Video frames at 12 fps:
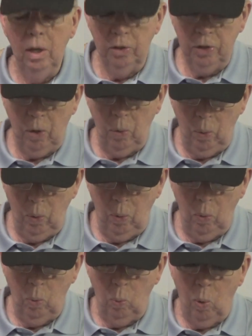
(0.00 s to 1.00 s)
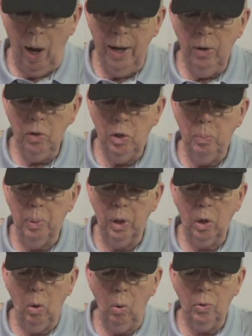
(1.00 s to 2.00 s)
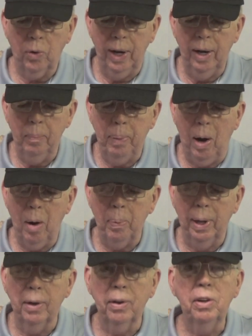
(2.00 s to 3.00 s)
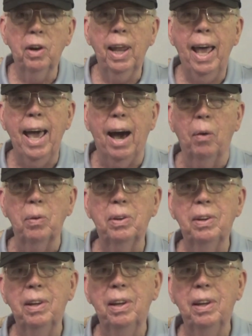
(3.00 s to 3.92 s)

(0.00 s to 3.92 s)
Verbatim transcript: So, why don't you put a coal train and power plant on your layout?